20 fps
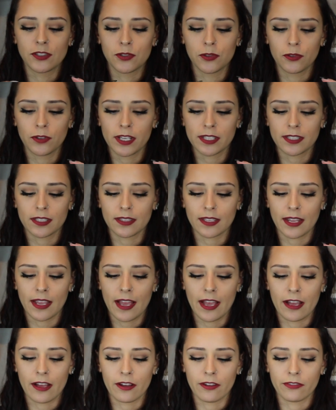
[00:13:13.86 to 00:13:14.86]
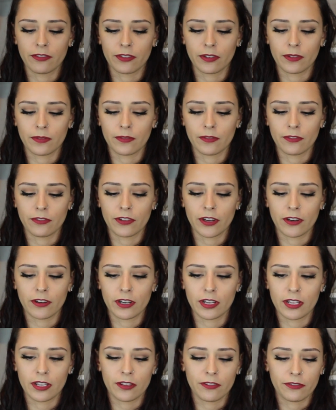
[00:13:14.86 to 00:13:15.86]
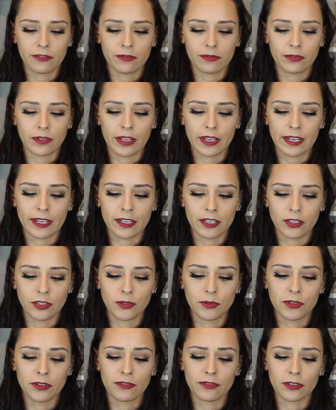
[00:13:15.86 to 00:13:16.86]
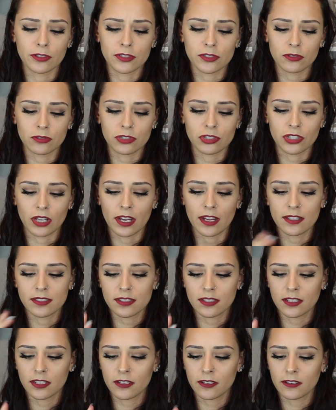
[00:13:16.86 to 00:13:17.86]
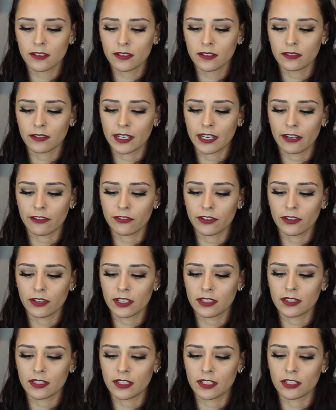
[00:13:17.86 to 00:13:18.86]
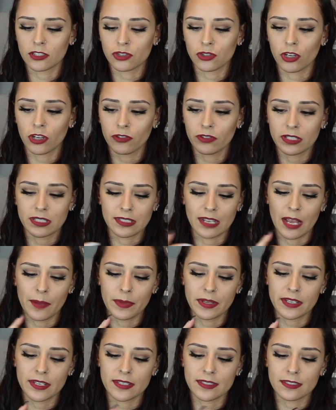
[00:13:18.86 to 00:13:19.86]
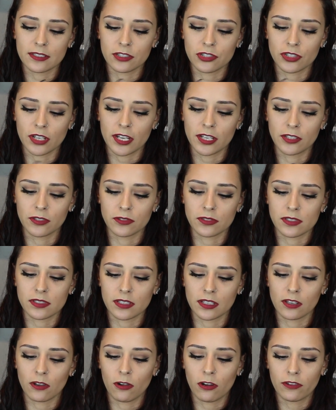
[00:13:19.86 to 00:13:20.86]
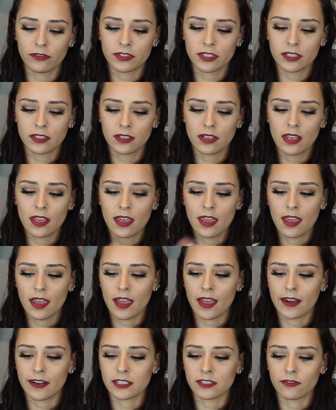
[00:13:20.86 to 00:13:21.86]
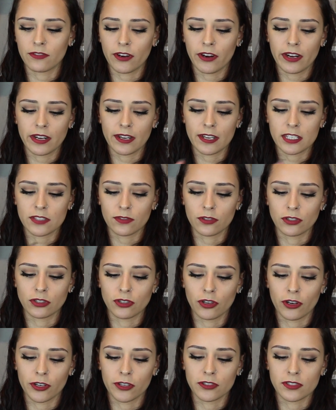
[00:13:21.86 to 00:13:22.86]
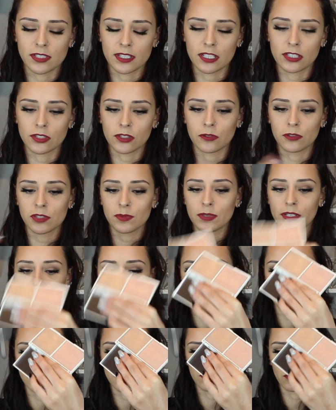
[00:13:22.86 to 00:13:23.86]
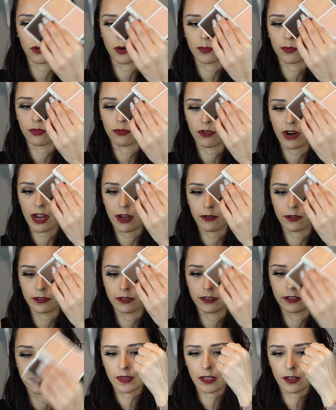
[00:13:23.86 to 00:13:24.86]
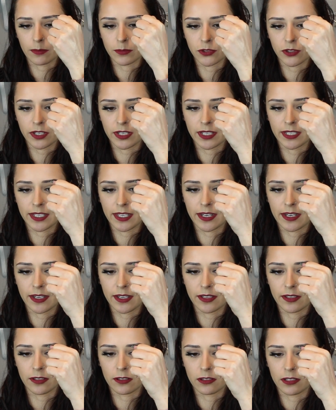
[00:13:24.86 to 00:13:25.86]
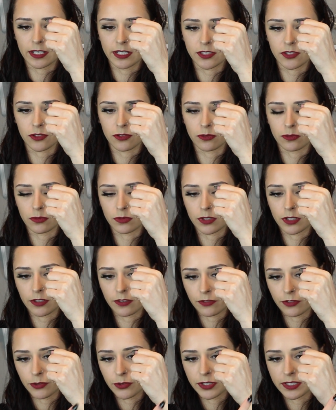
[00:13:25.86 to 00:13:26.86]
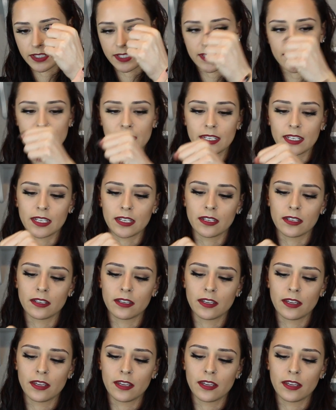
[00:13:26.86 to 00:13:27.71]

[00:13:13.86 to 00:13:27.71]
do like that they have very like universal shades in here. Like I feel like the Chocolate Diamond isn't a shade you'll see often, and it's very nice for darker skin tones because it's more brown. Now I'm trying to get it in the light, so if you can see